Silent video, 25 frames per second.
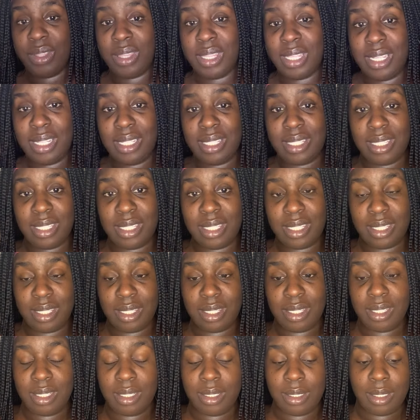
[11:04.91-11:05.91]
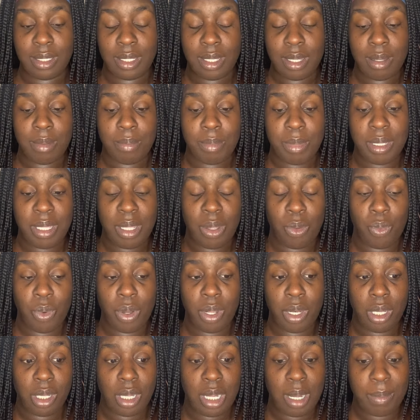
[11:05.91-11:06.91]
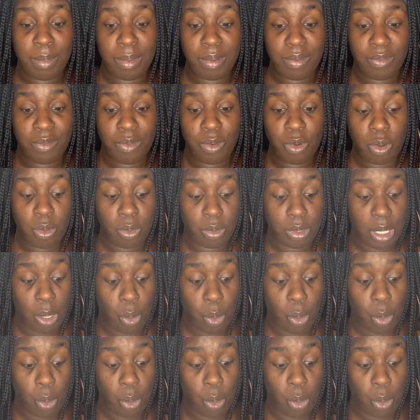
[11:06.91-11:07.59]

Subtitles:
this, but they want to come forward.